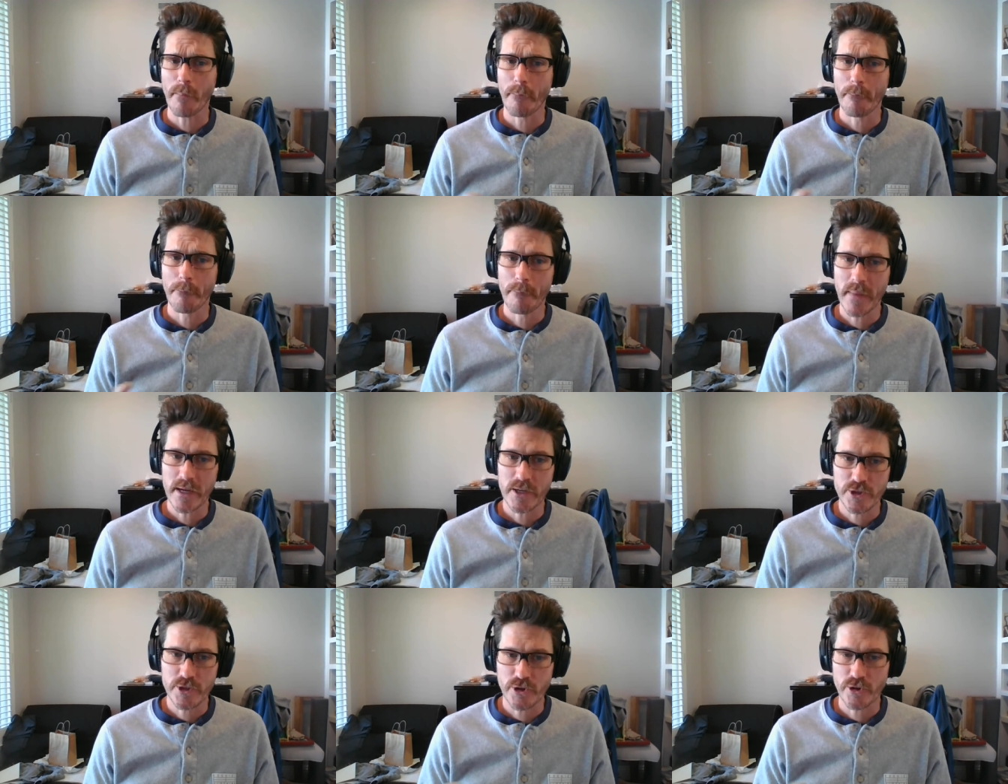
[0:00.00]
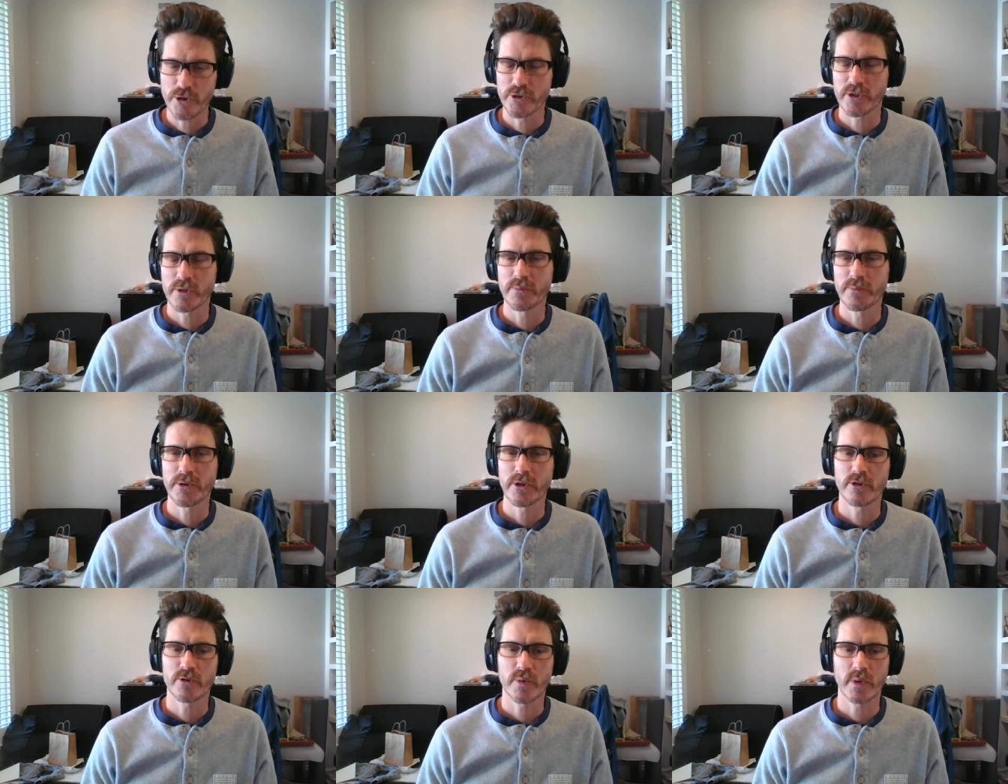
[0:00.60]
make sure your
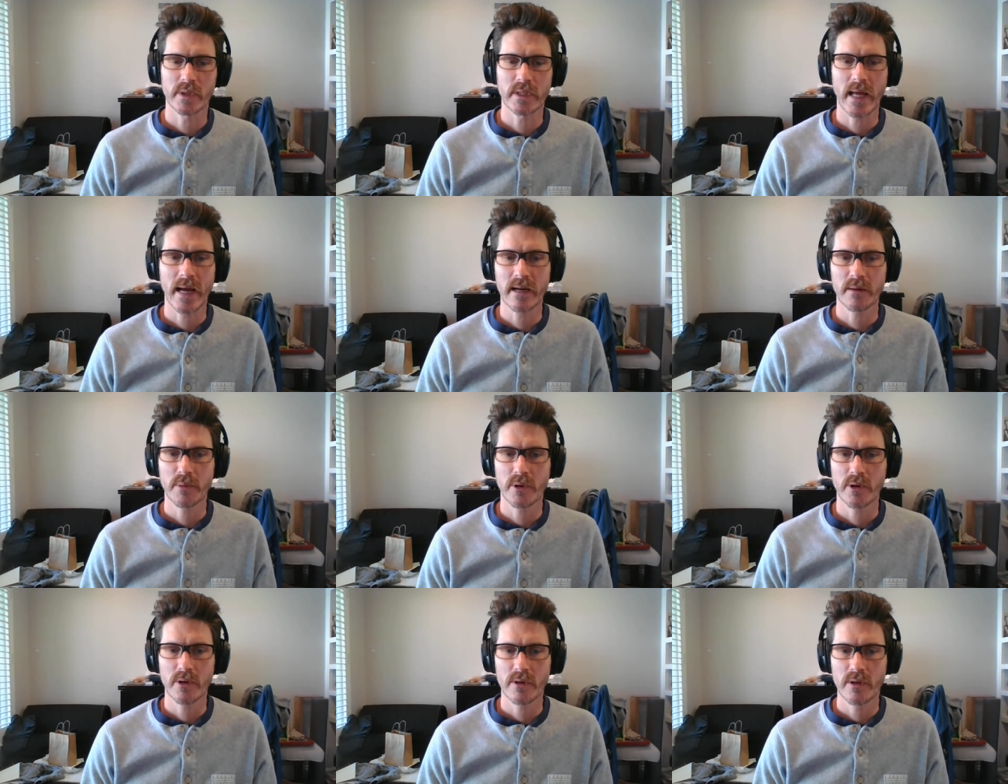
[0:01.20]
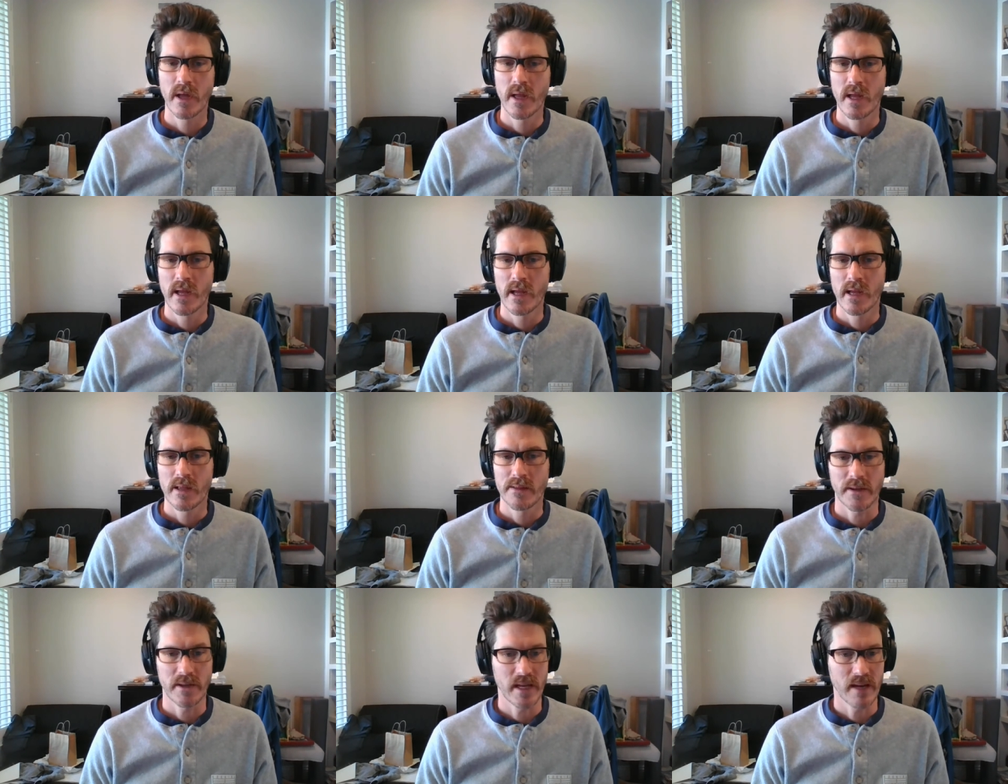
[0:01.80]
computer is reliable
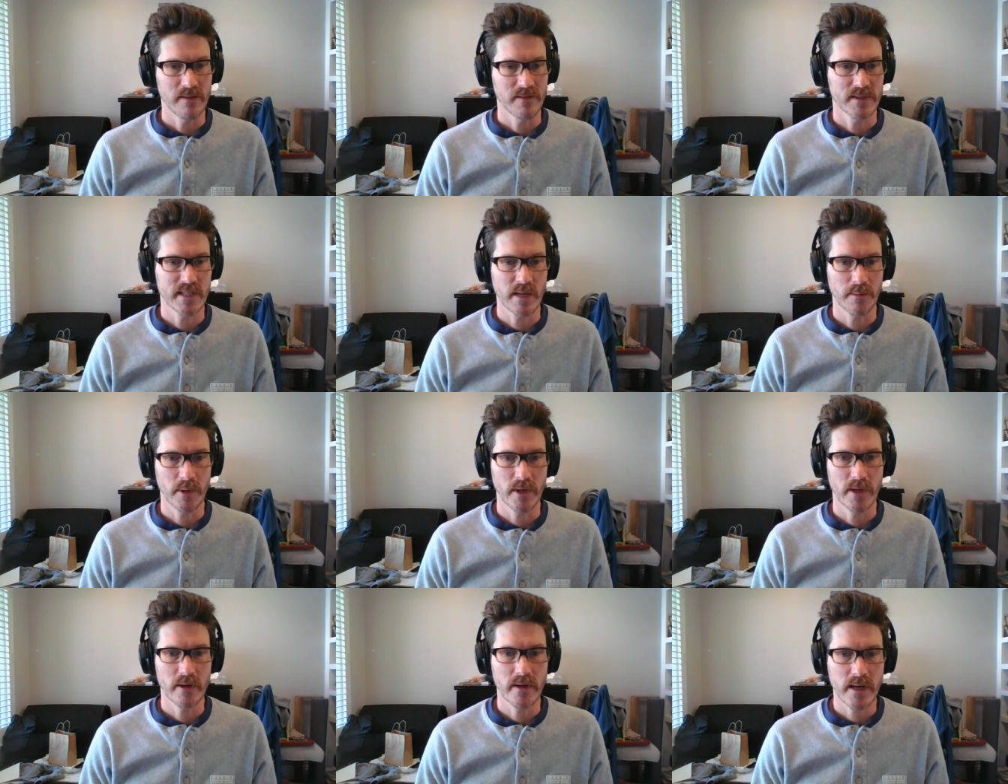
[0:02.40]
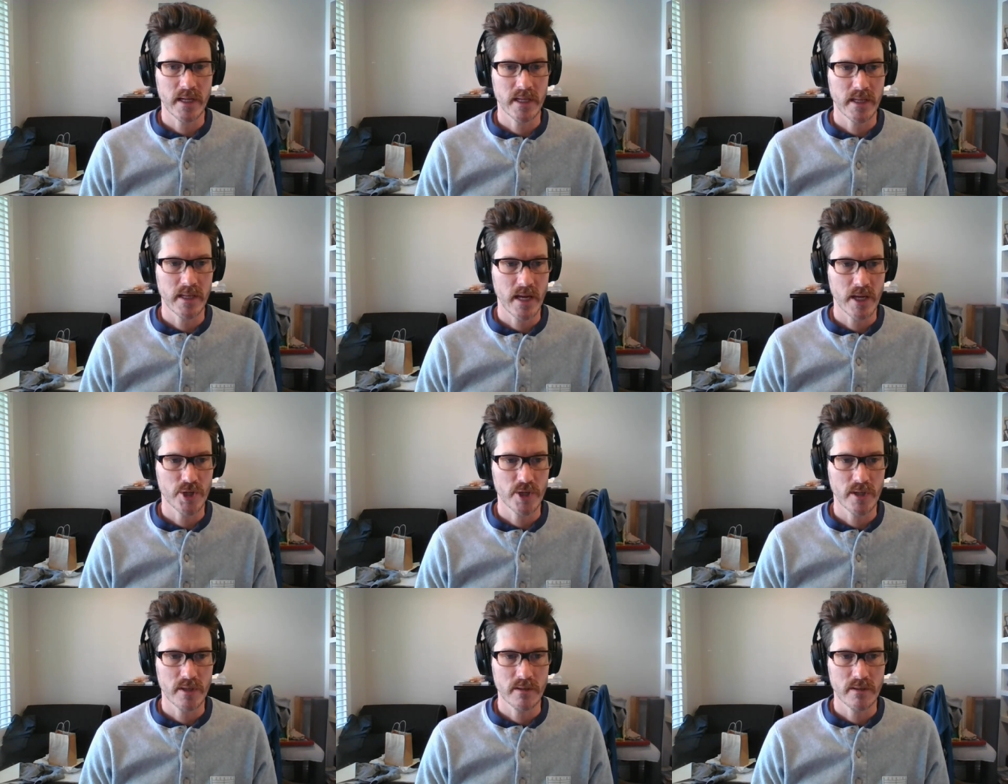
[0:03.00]
that you have a stable internet
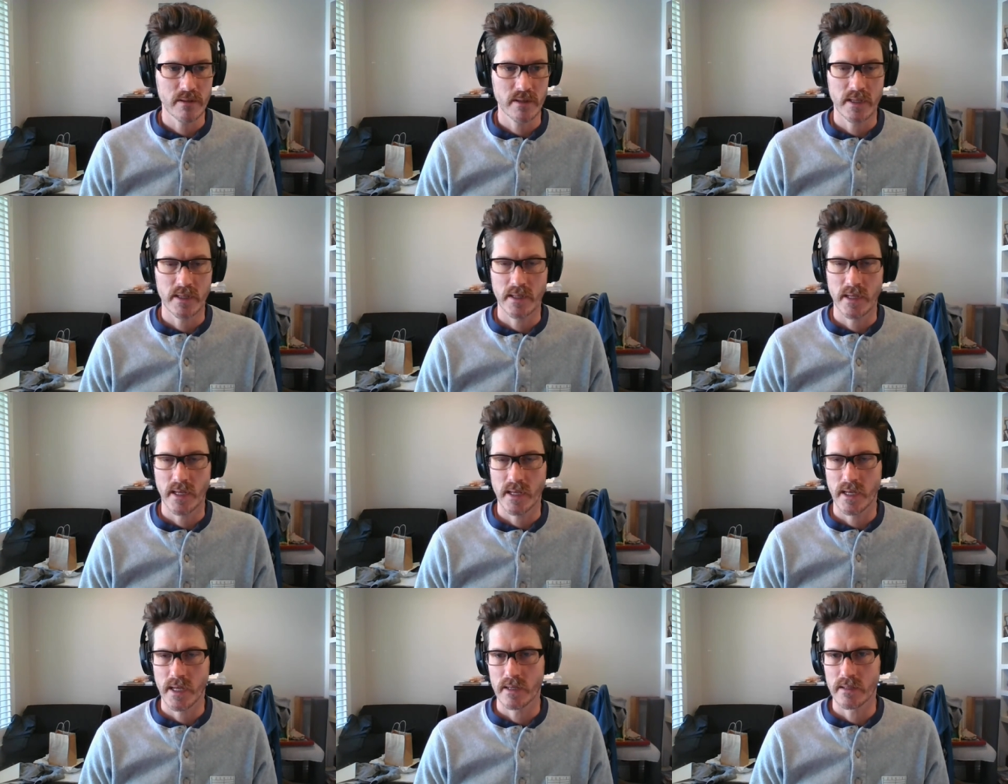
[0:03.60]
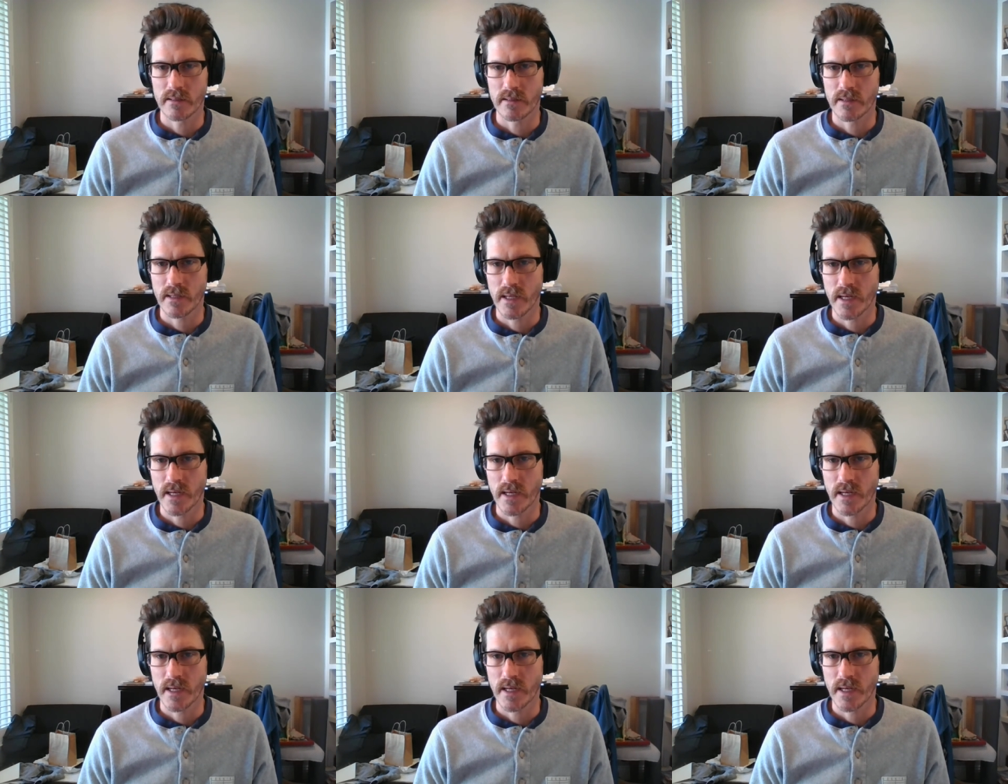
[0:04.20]
connection and in a,